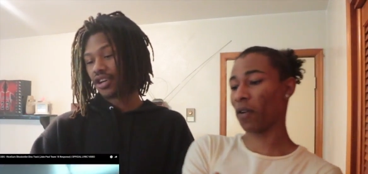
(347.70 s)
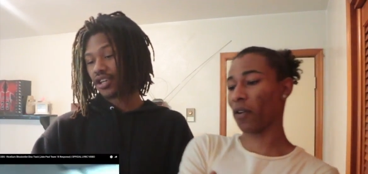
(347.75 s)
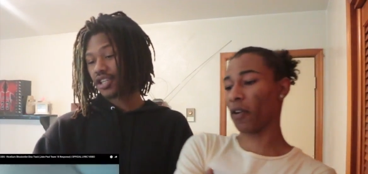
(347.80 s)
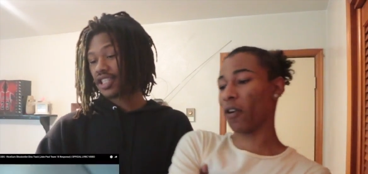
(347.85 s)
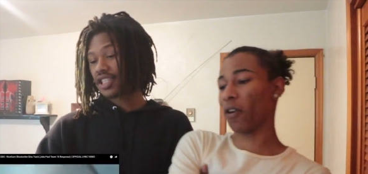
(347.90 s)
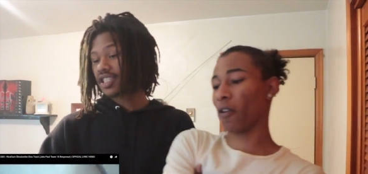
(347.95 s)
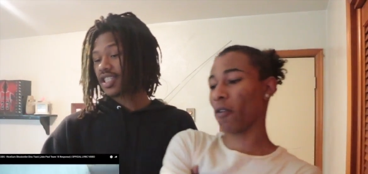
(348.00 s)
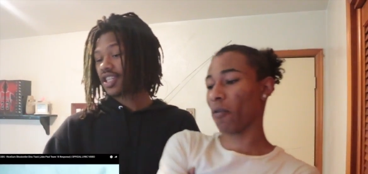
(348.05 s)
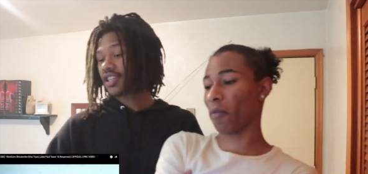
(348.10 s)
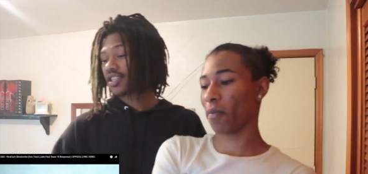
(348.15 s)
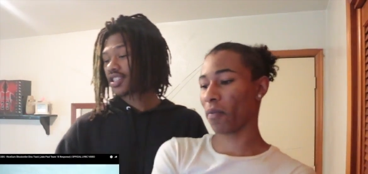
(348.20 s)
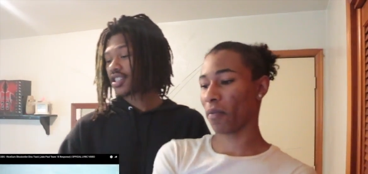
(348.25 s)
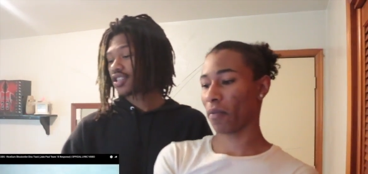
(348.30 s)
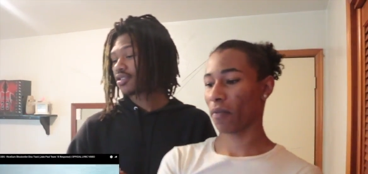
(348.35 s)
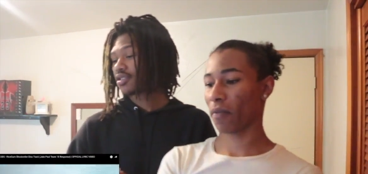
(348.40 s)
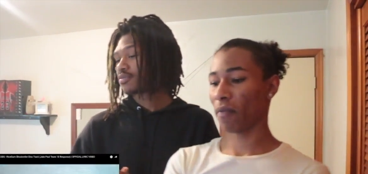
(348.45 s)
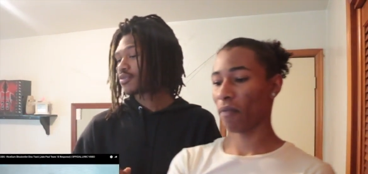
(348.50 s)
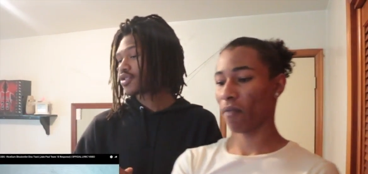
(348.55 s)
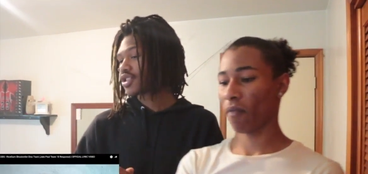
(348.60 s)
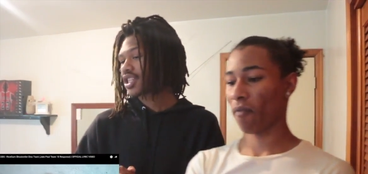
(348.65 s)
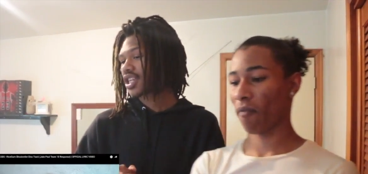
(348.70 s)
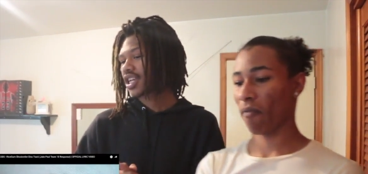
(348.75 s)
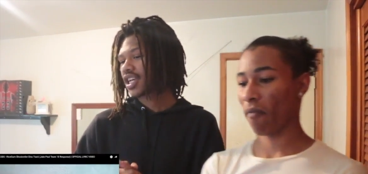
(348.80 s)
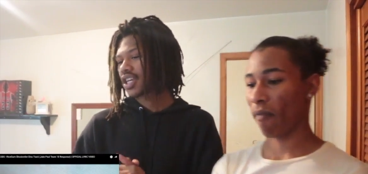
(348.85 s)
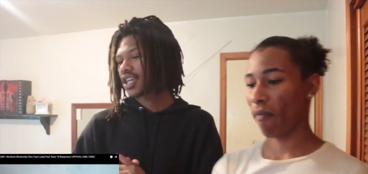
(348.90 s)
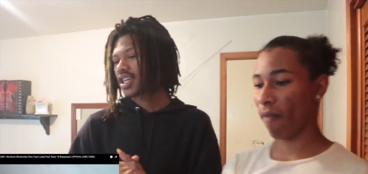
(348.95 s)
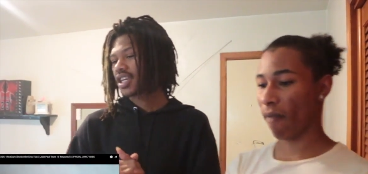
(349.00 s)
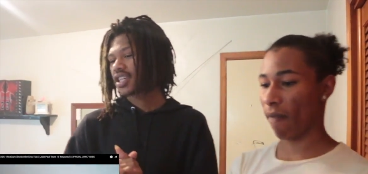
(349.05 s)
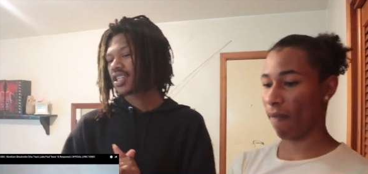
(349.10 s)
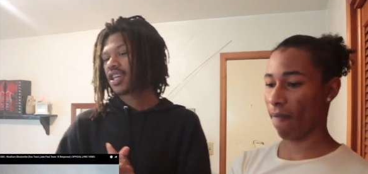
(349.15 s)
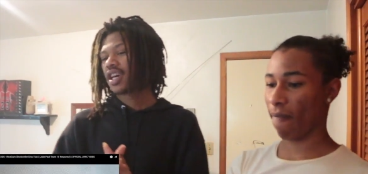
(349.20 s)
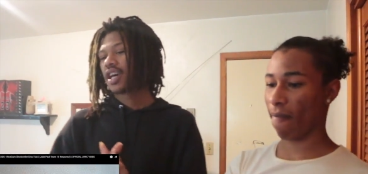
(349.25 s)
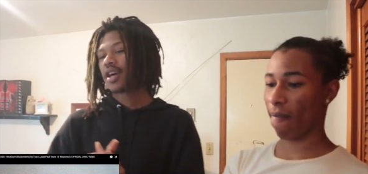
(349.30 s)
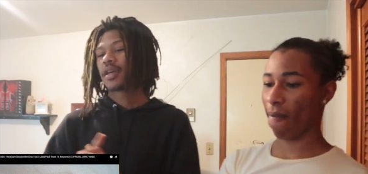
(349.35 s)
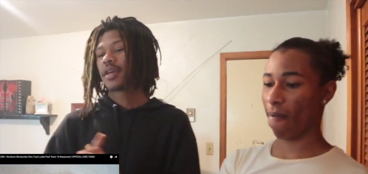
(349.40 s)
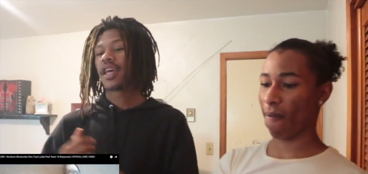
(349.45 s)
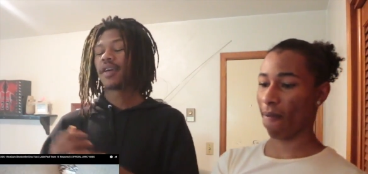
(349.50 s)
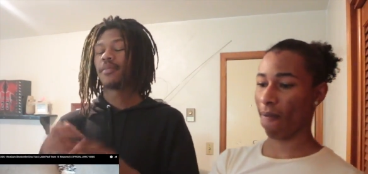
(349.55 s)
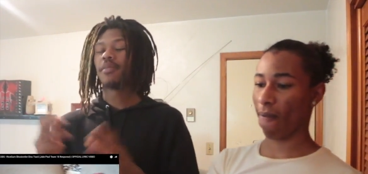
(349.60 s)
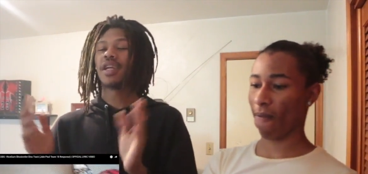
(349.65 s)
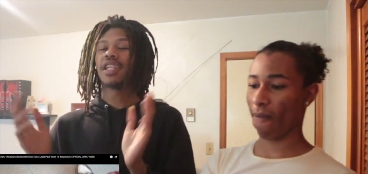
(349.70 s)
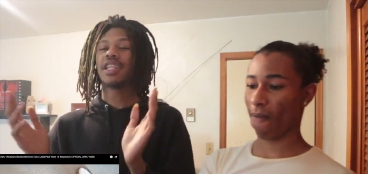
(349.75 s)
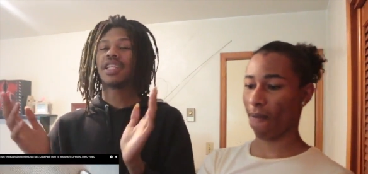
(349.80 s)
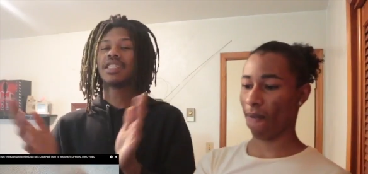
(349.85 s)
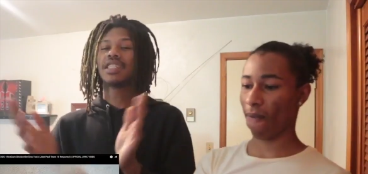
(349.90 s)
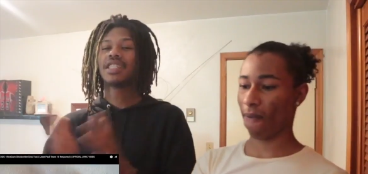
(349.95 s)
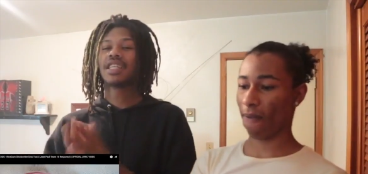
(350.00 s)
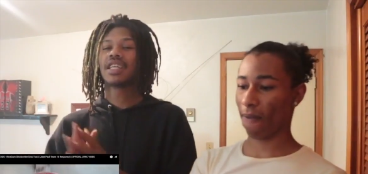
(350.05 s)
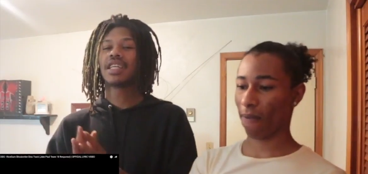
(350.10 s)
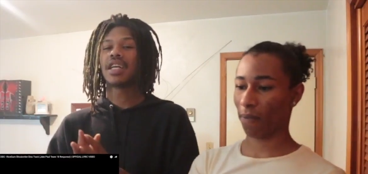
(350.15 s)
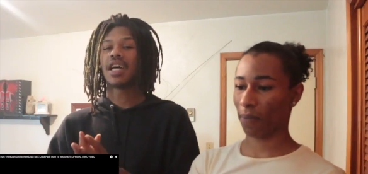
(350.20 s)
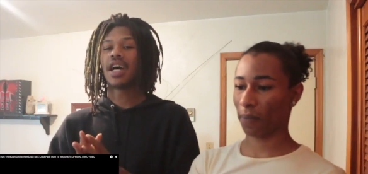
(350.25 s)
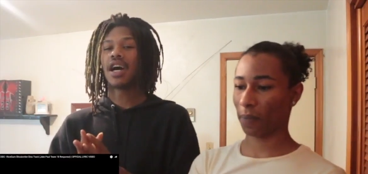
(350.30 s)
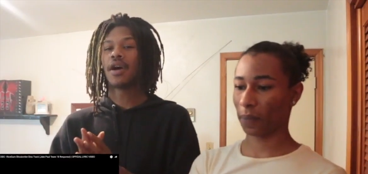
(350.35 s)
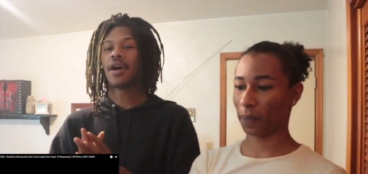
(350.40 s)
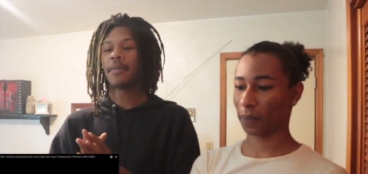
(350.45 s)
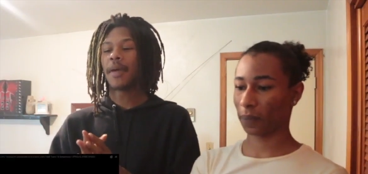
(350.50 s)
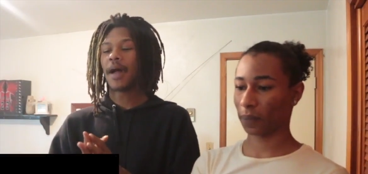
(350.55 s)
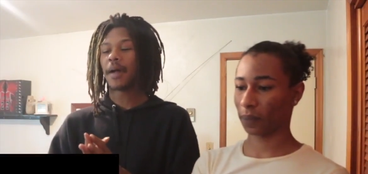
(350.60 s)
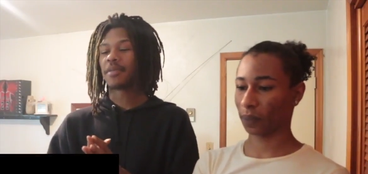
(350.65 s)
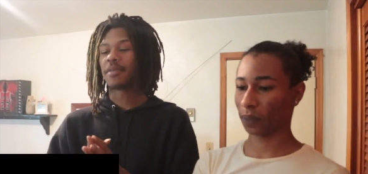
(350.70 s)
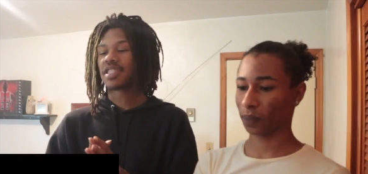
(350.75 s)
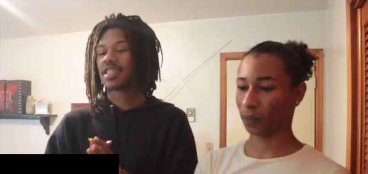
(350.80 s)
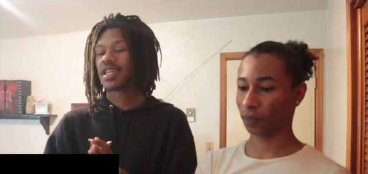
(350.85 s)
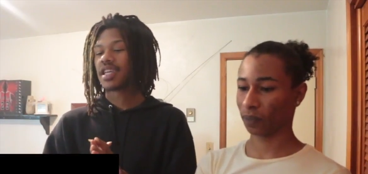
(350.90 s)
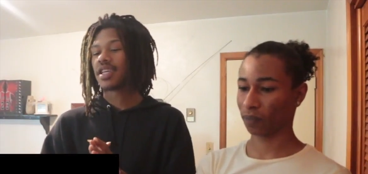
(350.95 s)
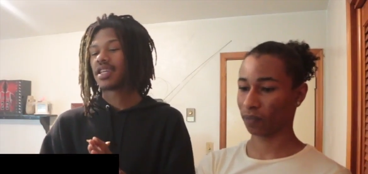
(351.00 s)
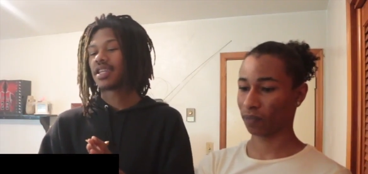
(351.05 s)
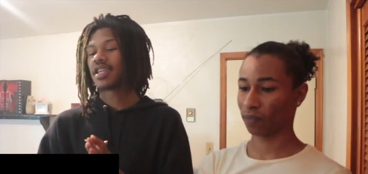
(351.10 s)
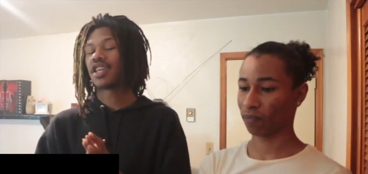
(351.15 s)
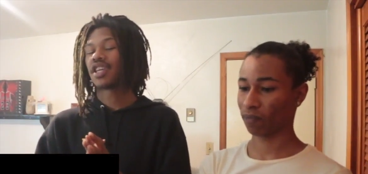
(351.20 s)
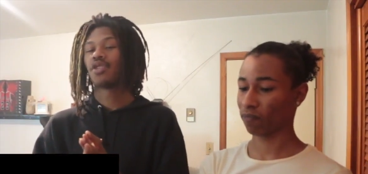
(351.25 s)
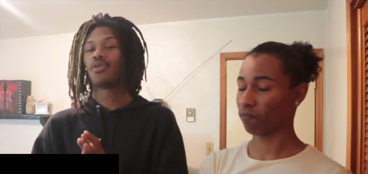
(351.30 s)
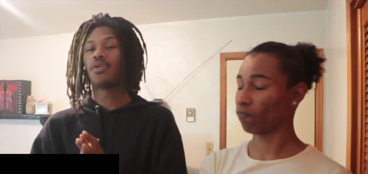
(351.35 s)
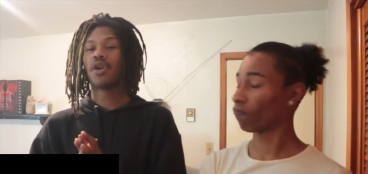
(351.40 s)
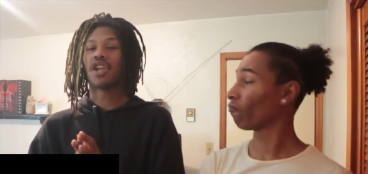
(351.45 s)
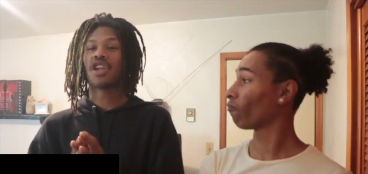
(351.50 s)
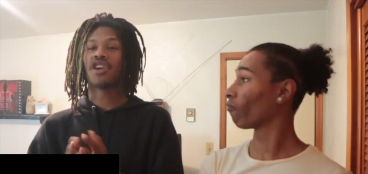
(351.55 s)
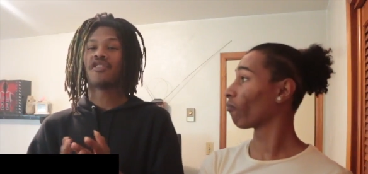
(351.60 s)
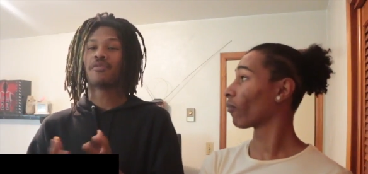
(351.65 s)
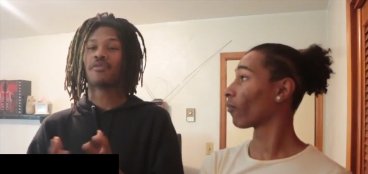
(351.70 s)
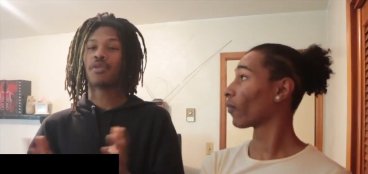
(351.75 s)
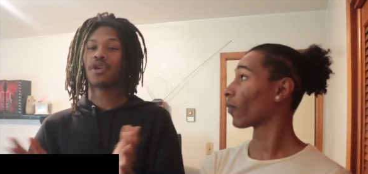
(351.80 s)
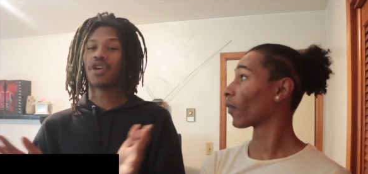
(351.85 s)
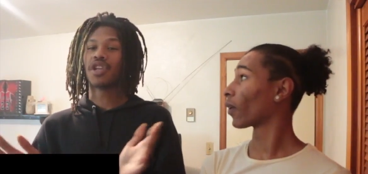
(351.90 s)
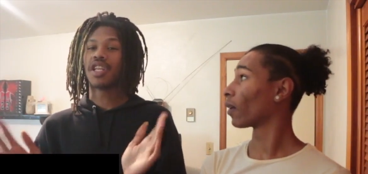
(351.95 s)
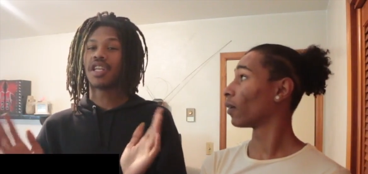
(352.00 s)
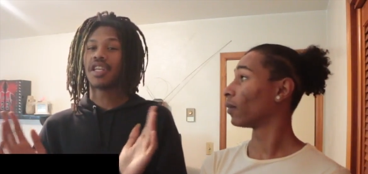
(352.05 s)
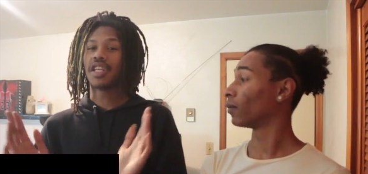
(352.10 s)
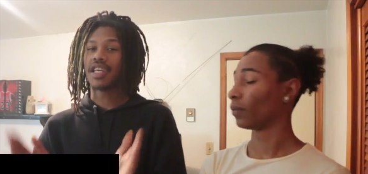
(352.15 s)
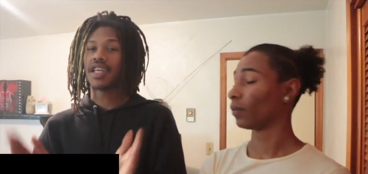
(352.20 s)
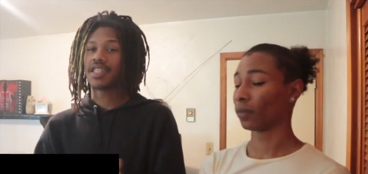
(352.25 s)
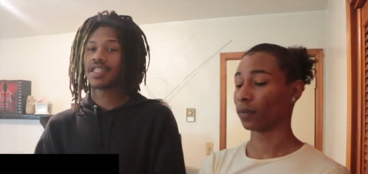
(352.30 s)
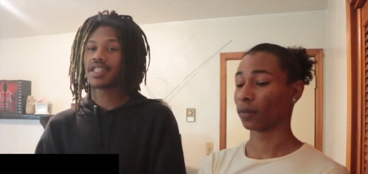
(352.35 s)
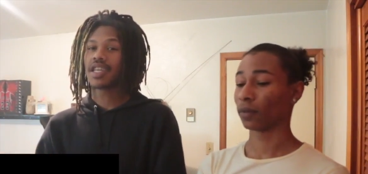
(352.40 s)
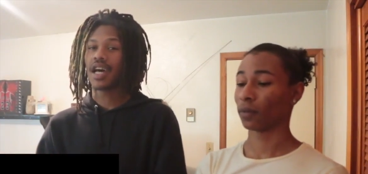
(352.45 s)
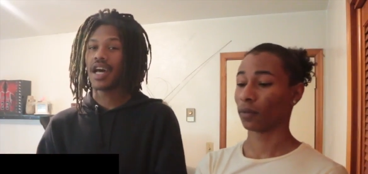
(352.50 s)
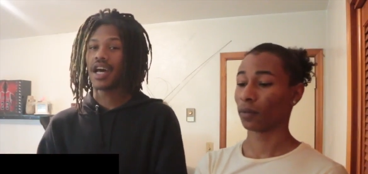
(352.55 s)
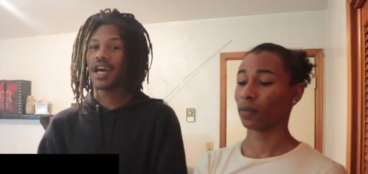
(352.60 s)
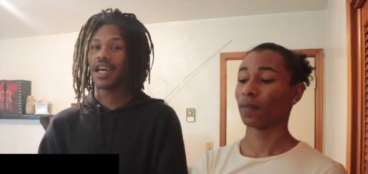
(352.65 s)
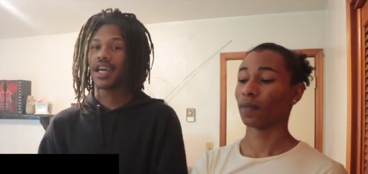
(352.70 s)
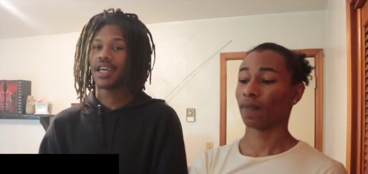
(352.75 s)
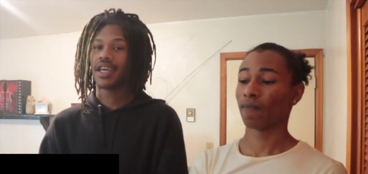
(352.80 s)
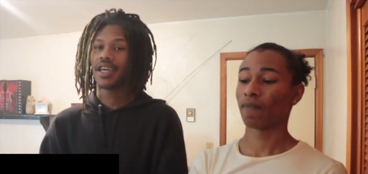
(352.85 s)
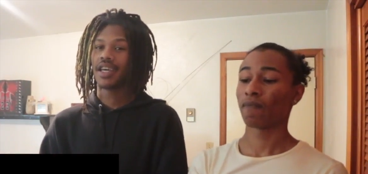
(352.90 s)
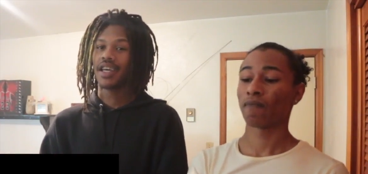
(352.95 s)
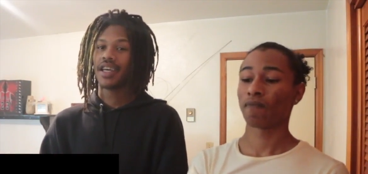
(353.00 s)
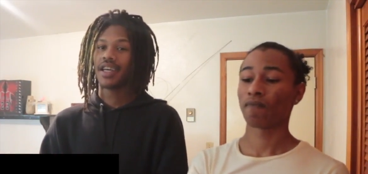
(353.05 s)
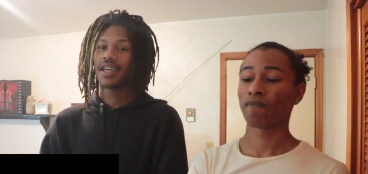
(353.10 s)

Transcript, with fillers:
Speaker 1: That's still much shit, I guess. Yeah, but these niggas, I'm gonna say neither one of them are the diss god,